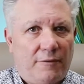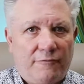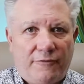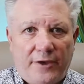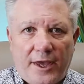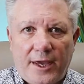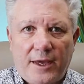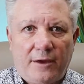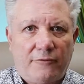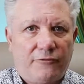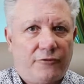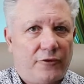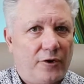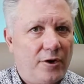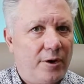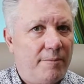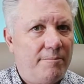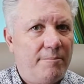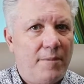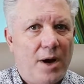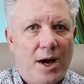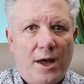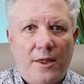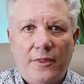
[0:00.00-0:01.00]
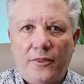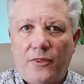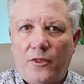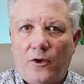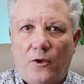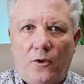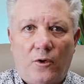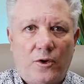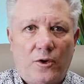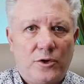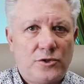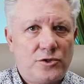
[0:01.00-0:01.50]
vacant for a
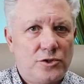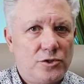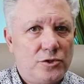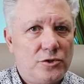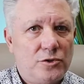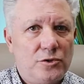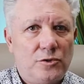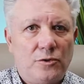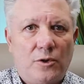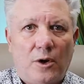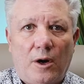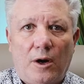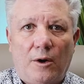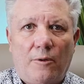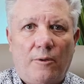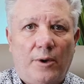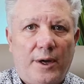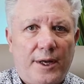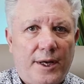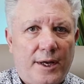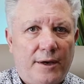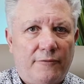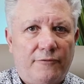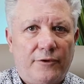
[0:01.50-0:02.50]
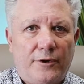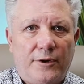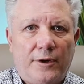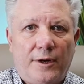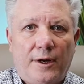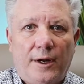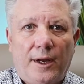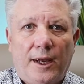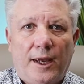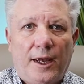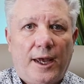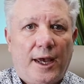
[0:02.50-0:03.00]
month or two or
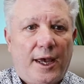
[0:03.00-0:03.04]
whatever,